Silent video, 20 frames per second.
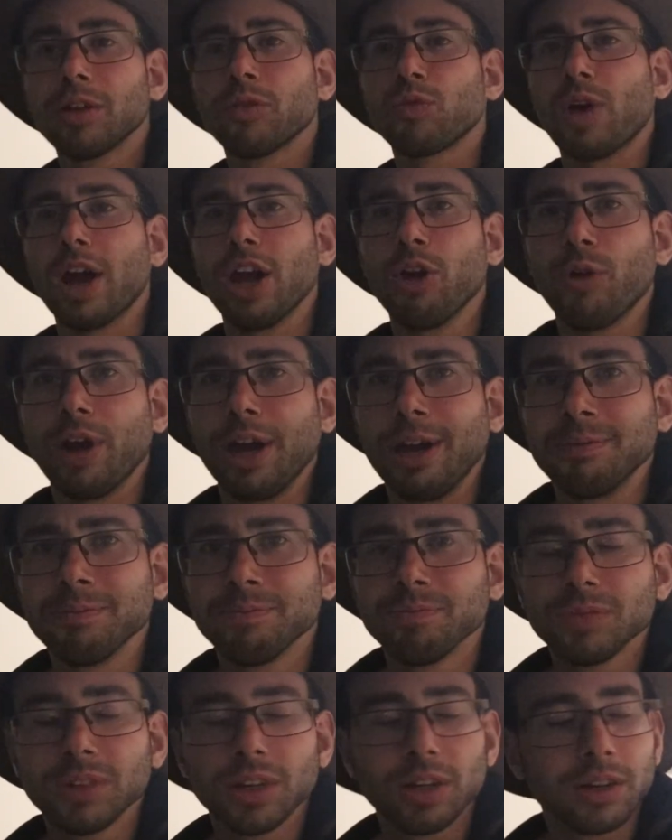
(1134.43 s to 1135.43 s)
Frankie.
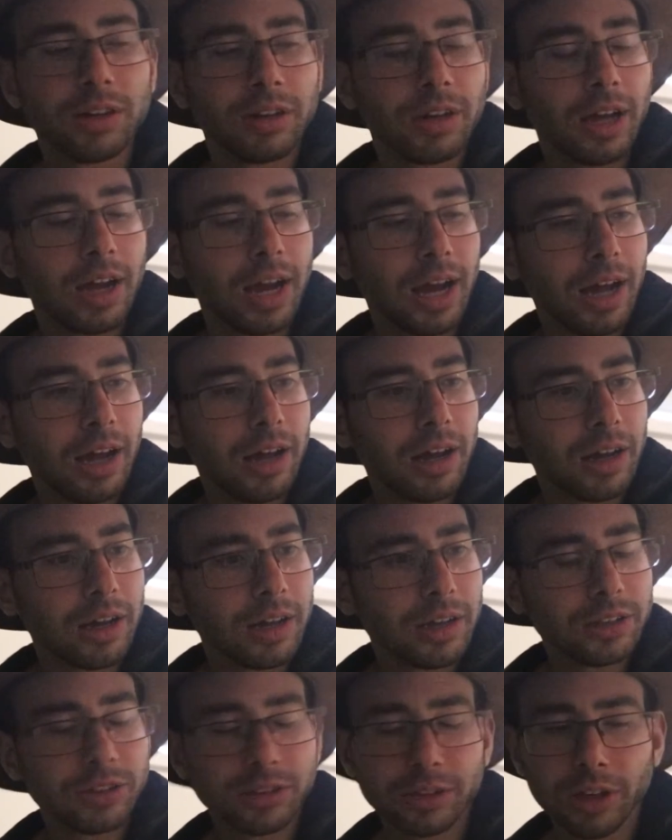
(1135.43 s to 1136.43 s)
Nah,
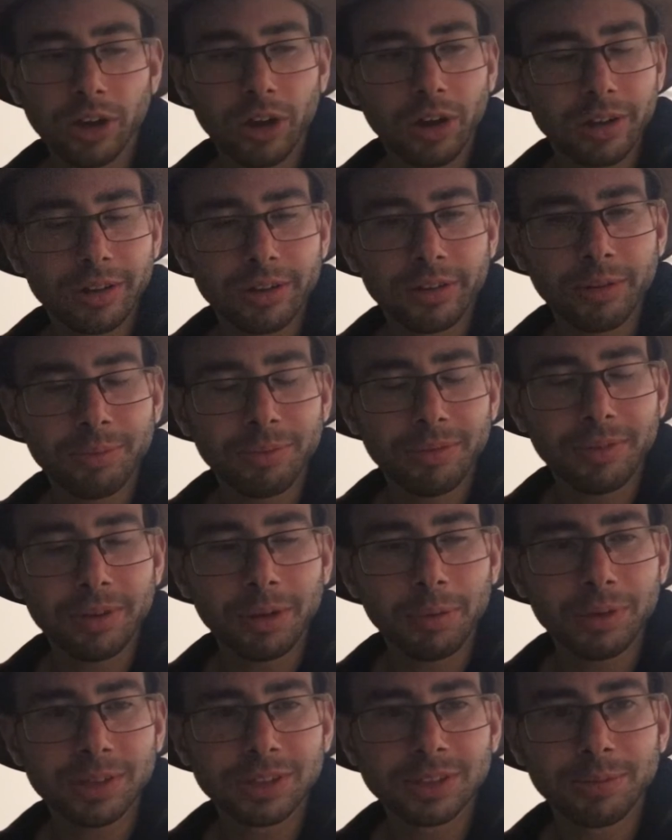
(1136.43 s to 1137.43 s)
I used to go,
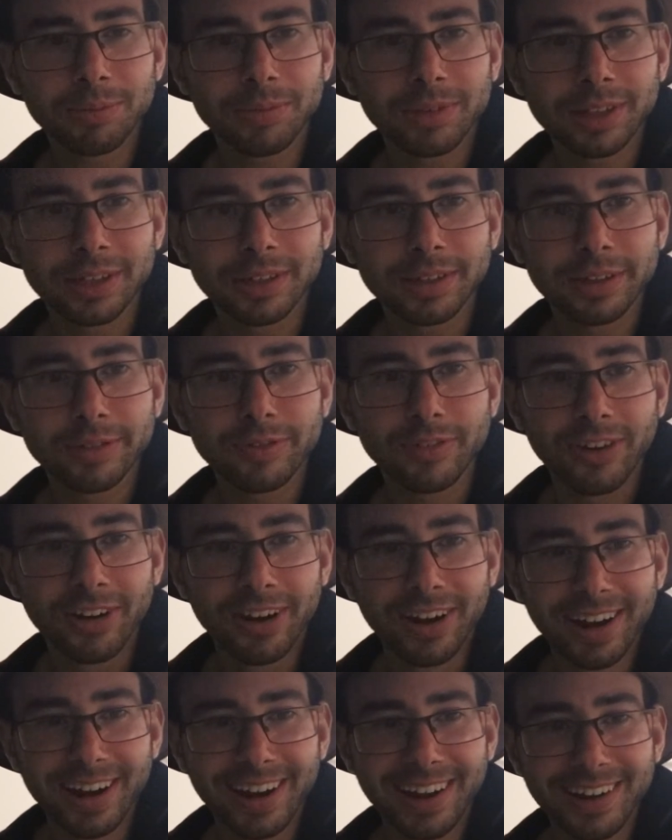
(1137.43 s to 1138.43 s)
he wants something
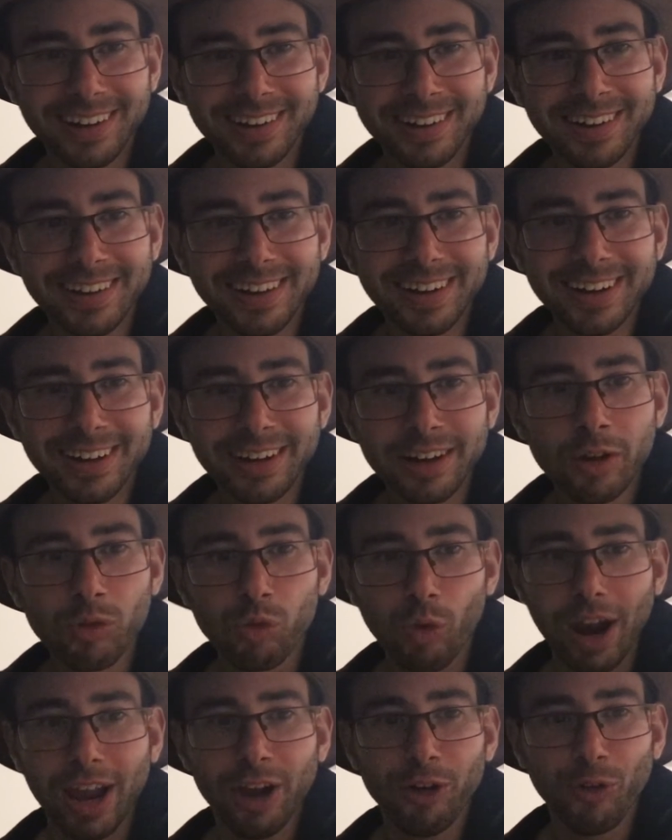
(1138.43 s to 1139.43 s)
different.
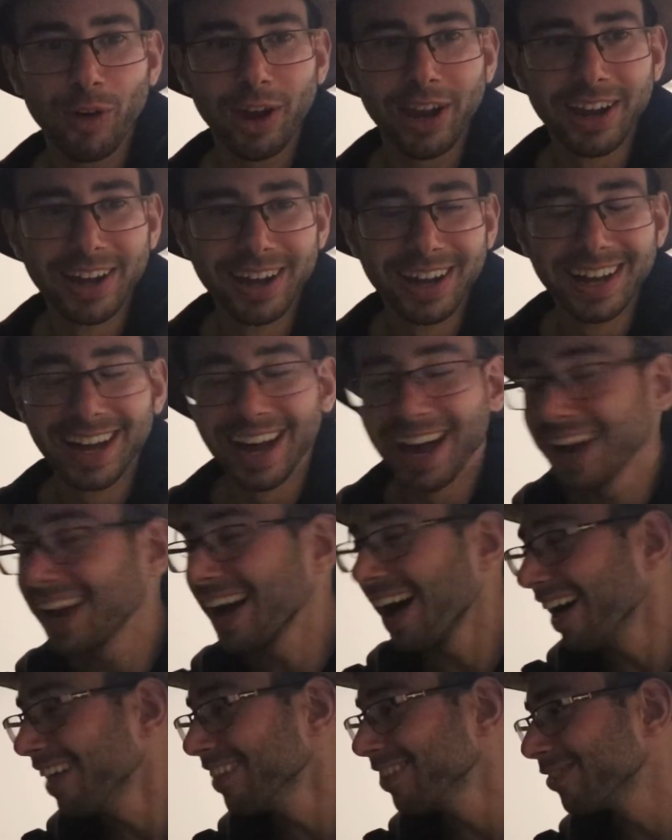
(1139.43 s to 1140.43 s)
Frankie. I
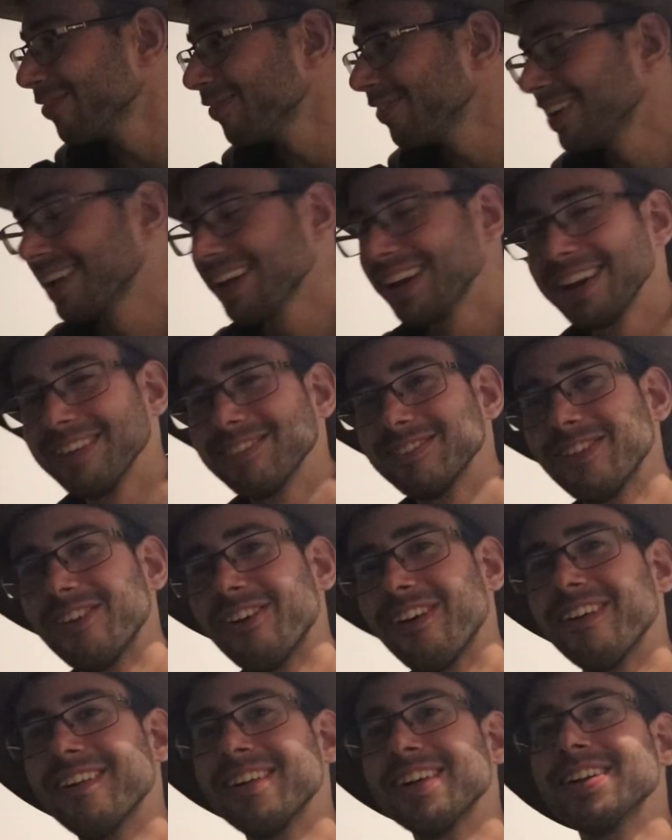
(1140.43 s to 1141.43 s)
can't do it
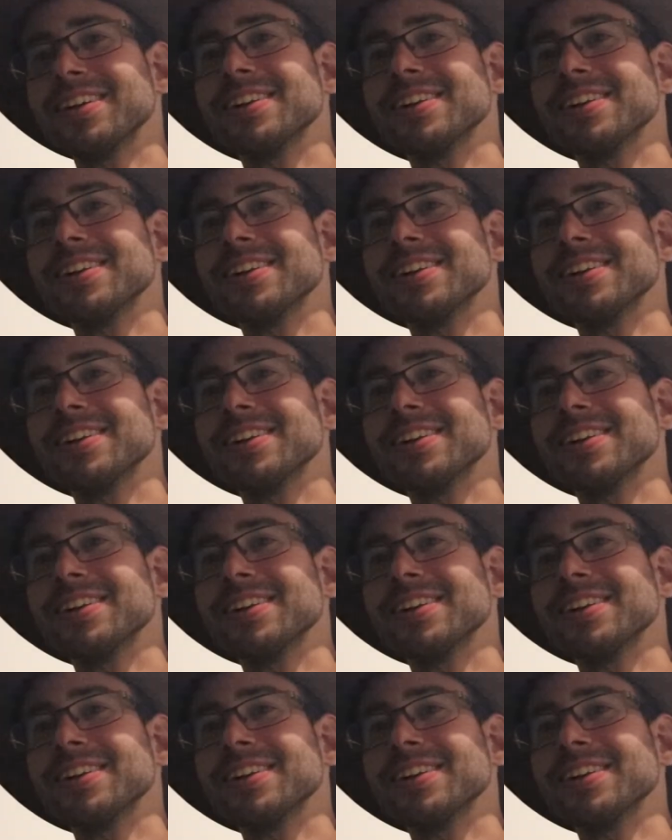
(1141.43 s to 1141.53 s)
anymore.